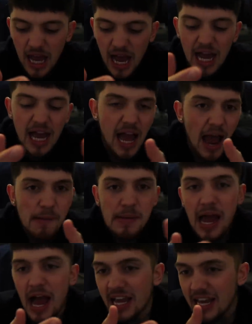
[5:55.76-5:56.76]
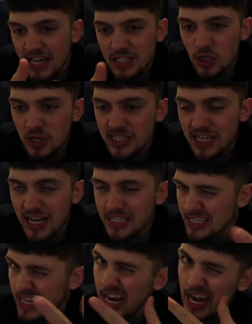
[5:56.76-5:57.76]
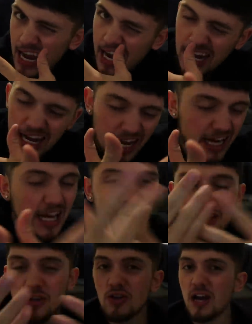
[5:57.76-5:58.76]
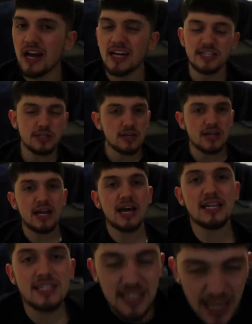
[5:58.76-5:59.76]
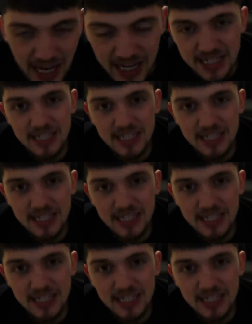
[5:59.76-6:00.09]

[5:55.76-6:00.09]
I I mean I guess you could say I said it, and I you, I guess you can kind of say I